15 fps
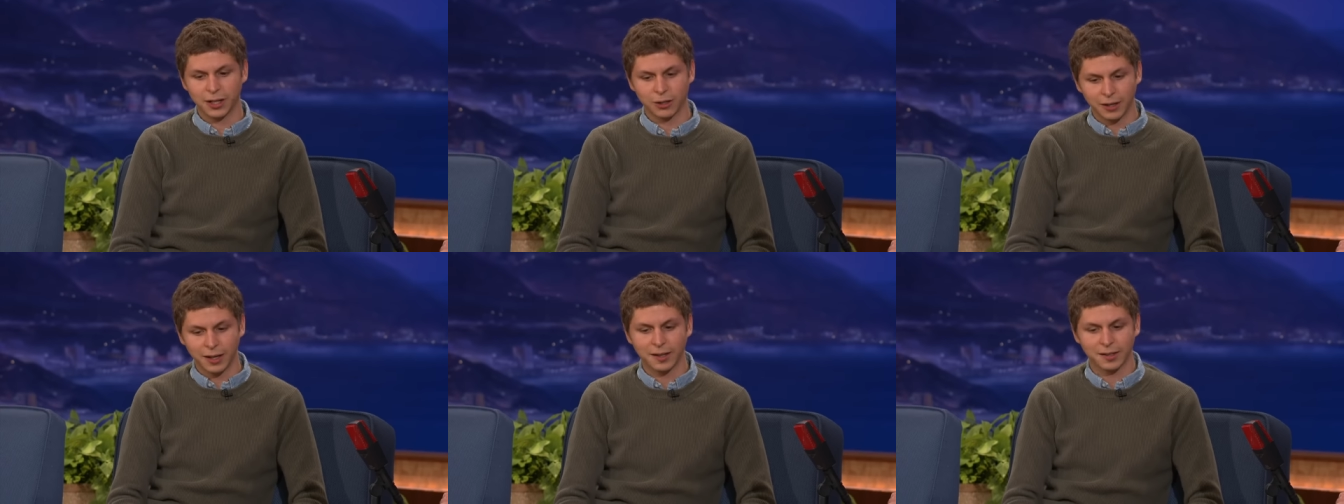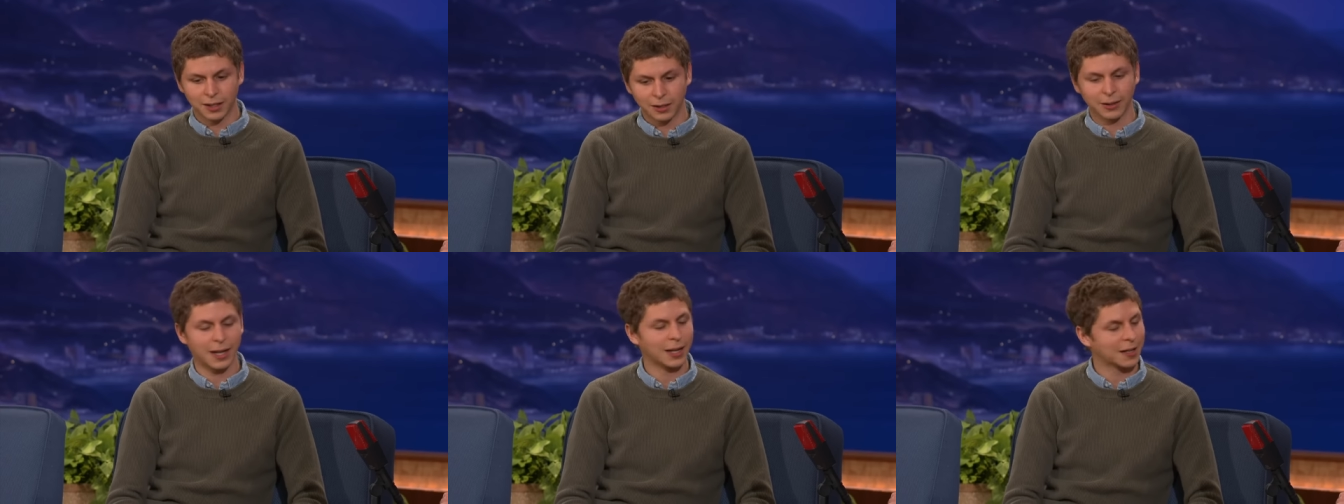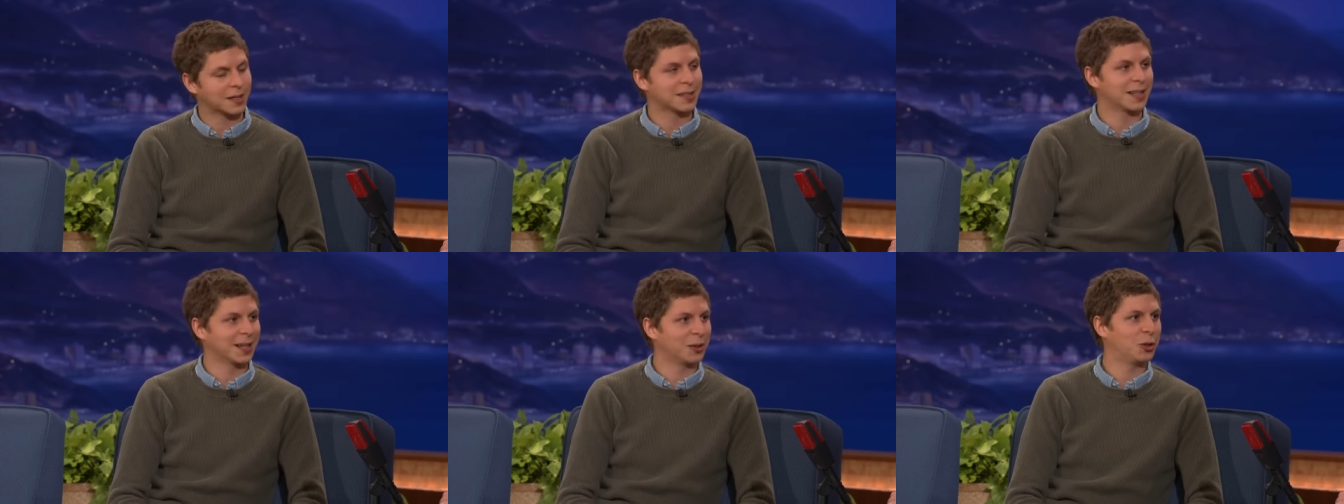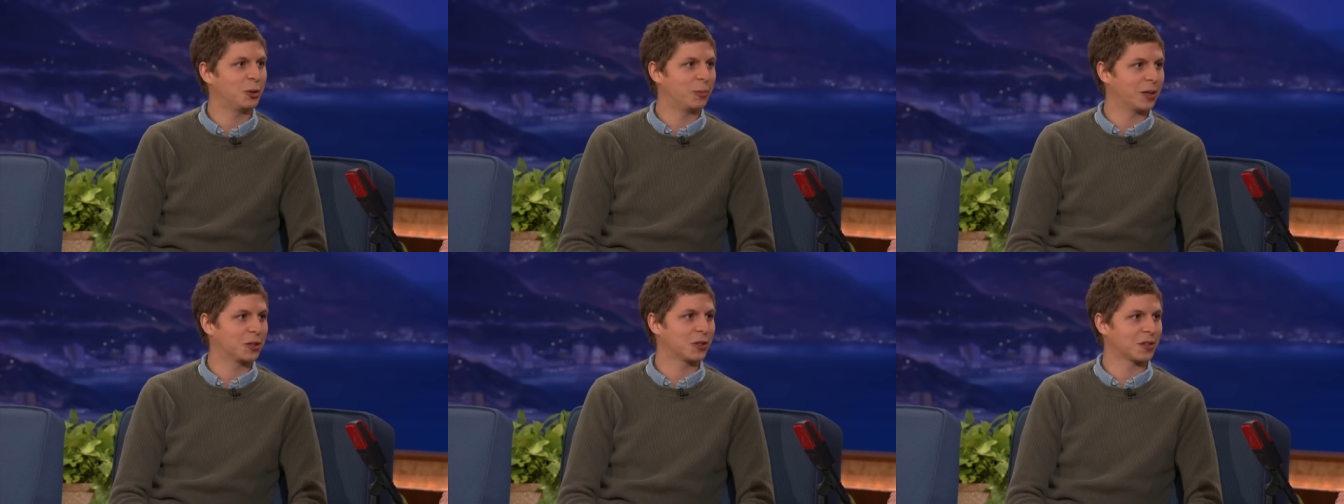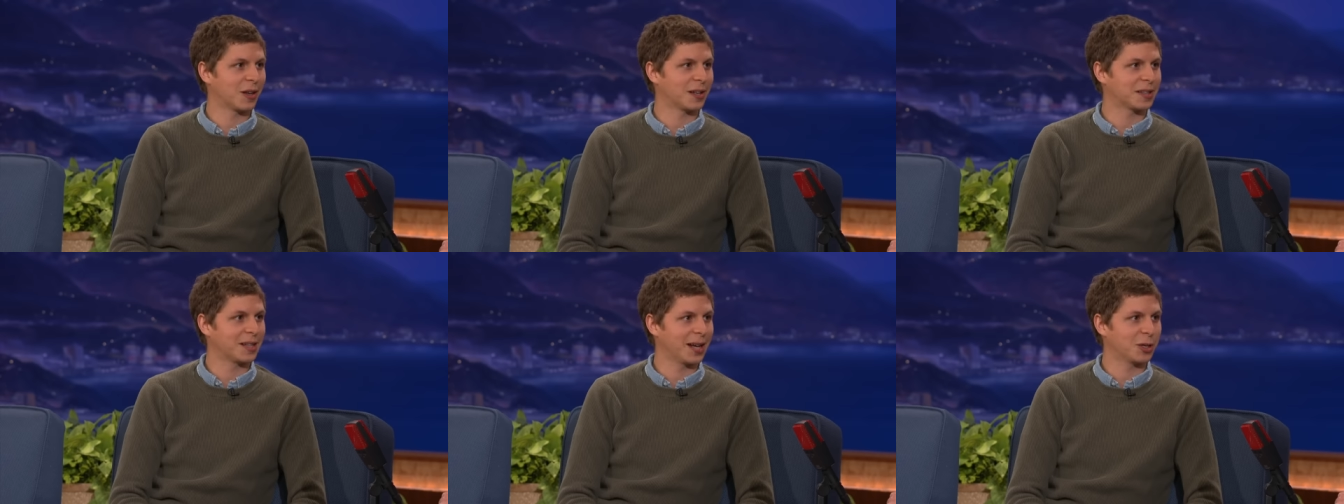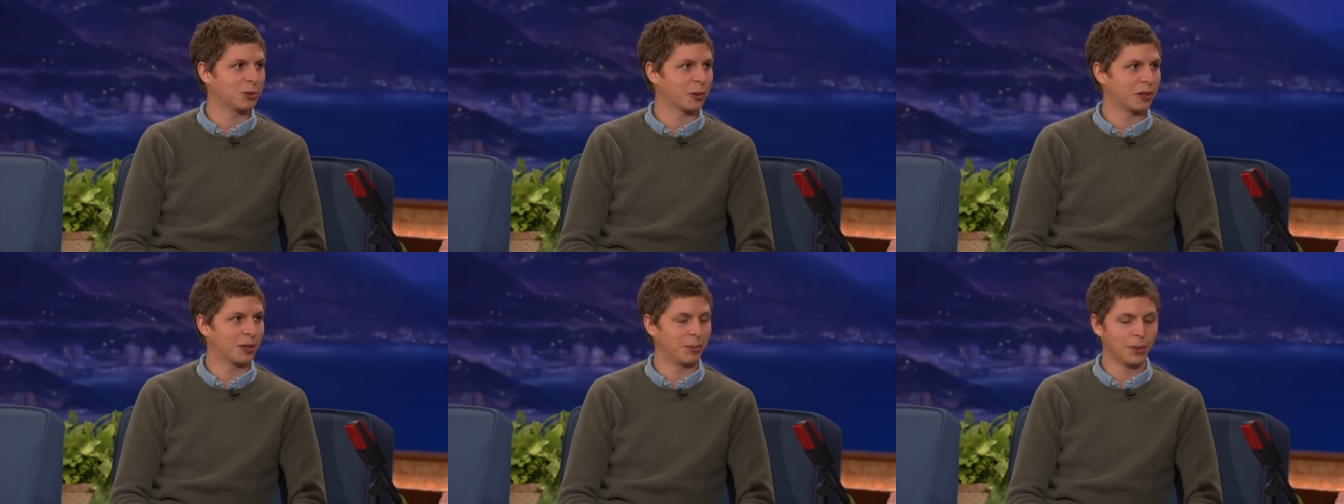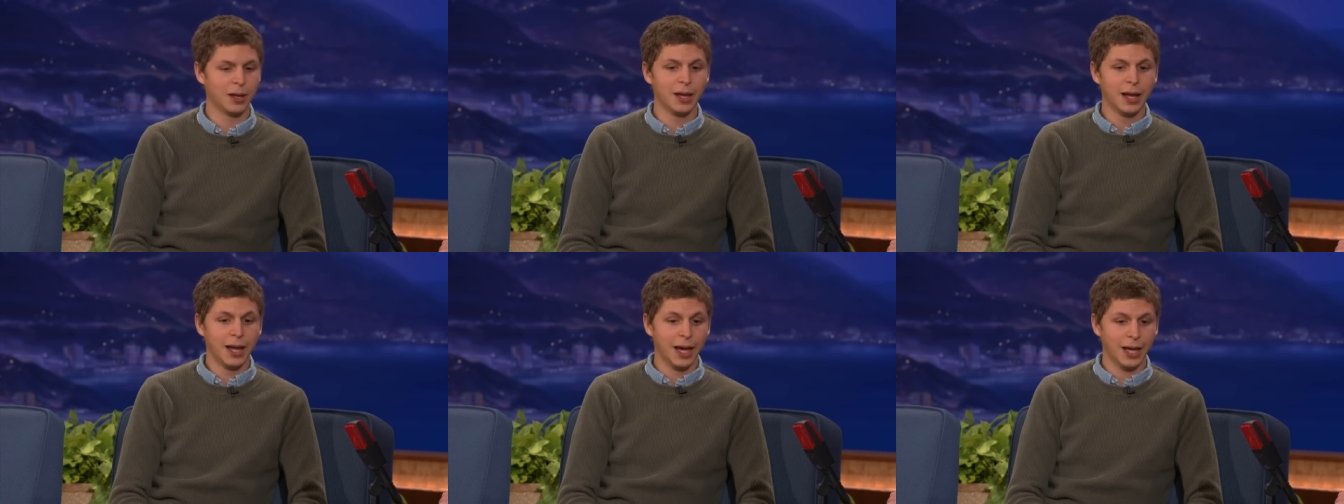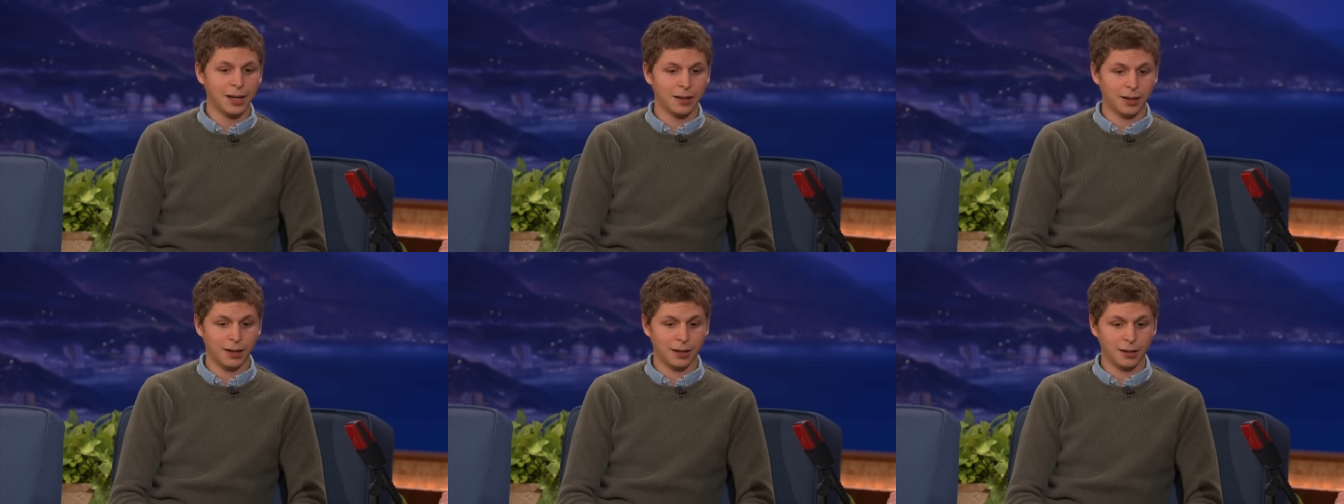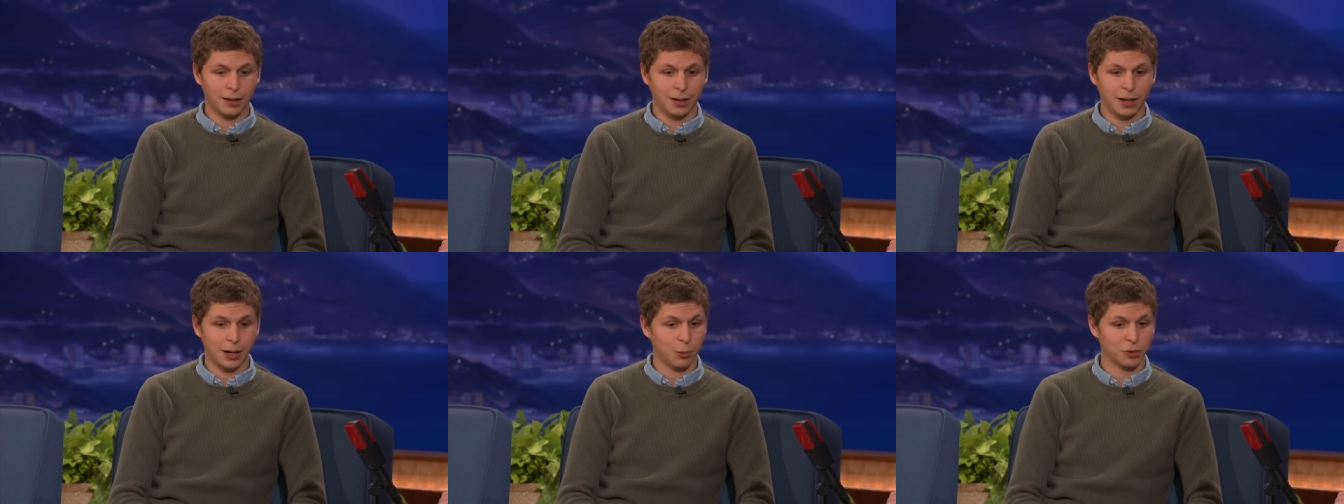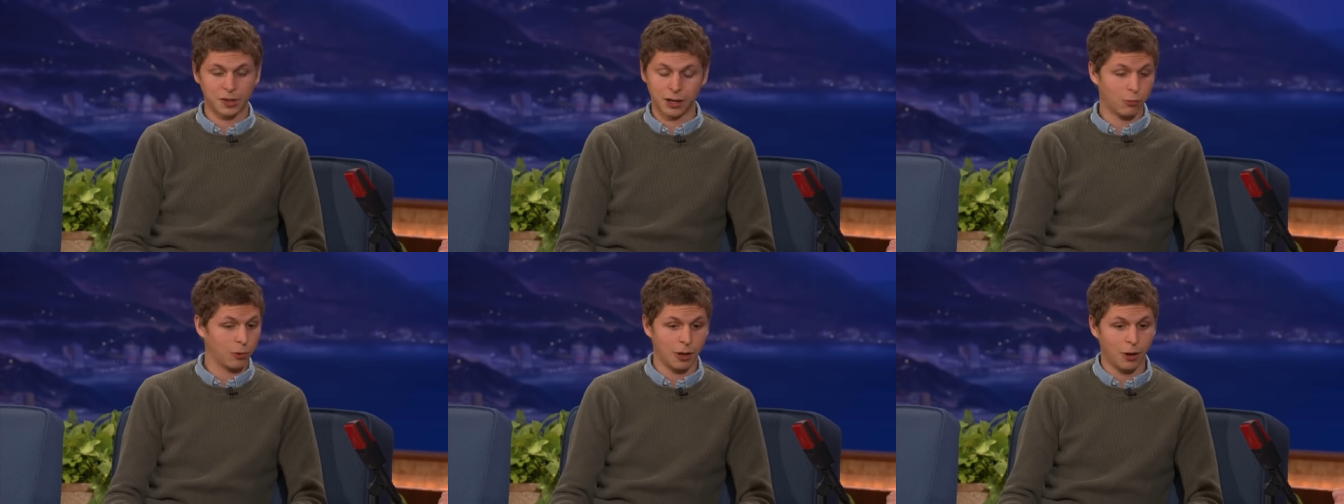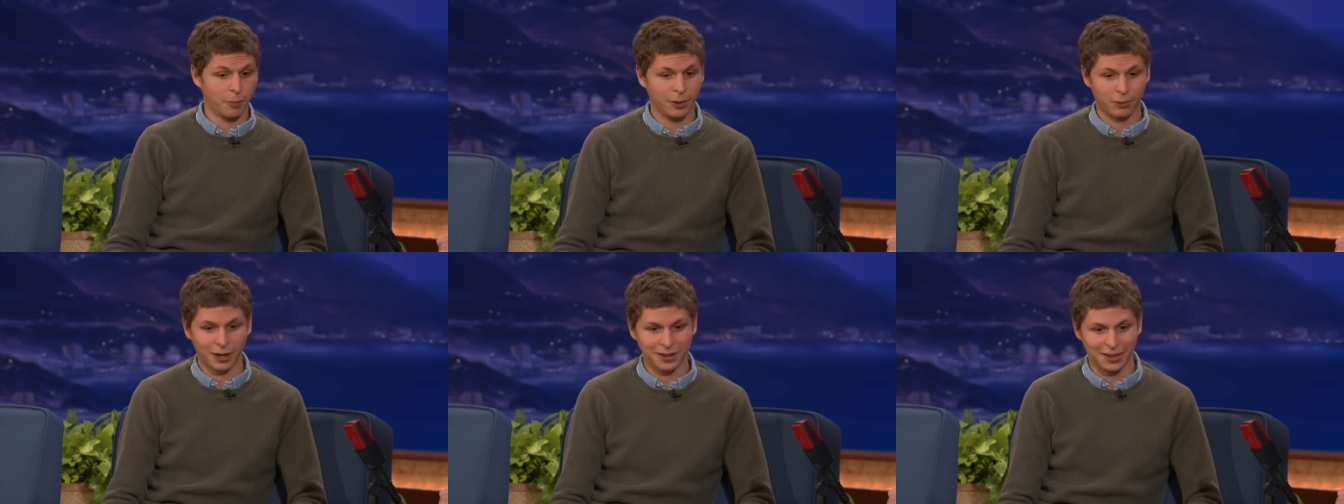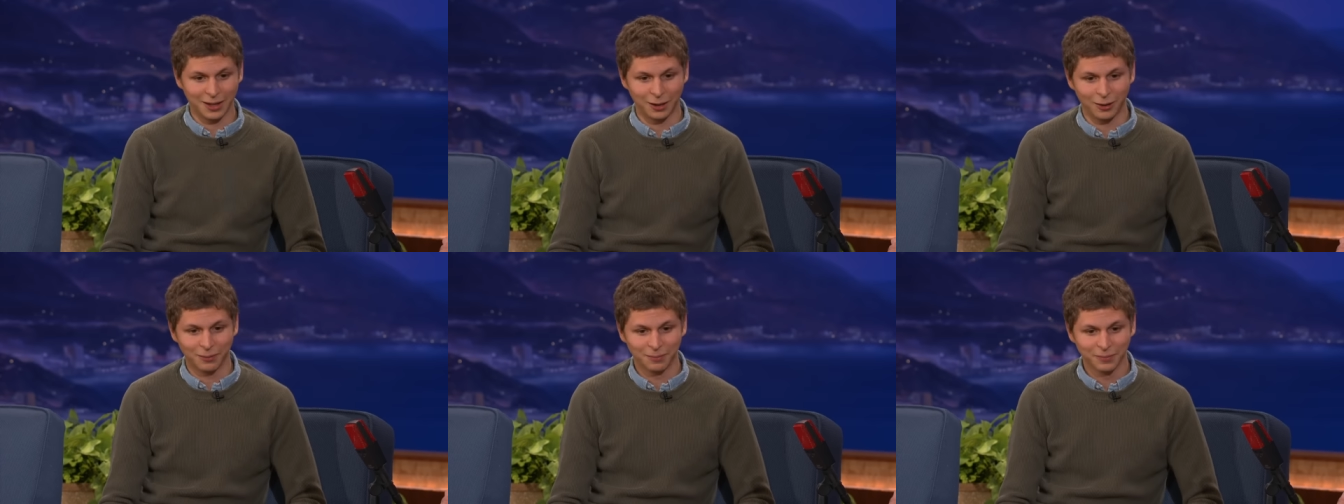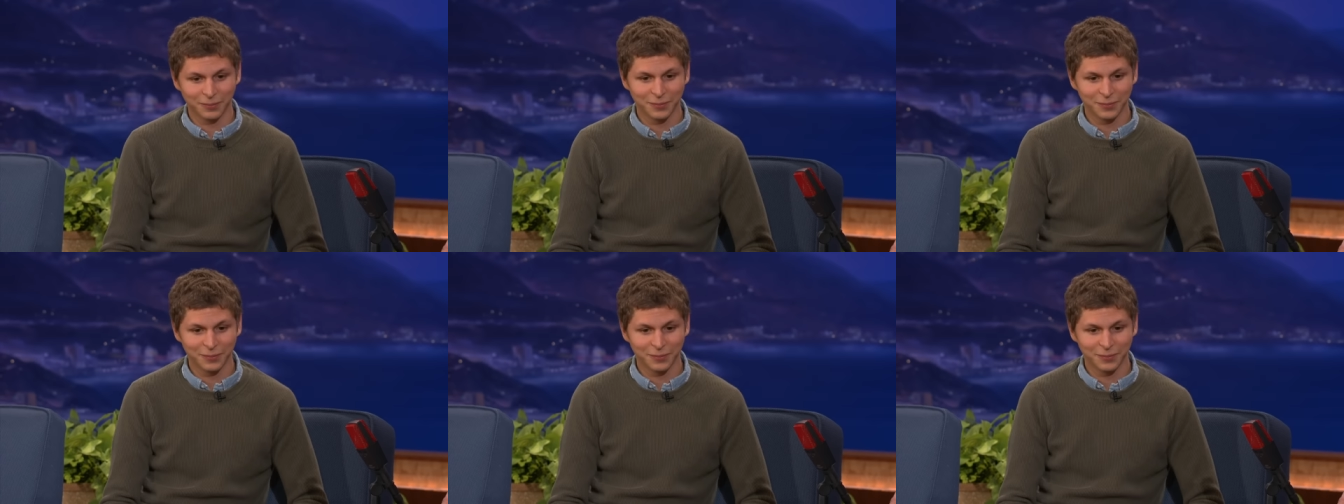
He'll, he's going to let us sing Two Bitches on stage with him. And uh, I was like, well, I'll be right there.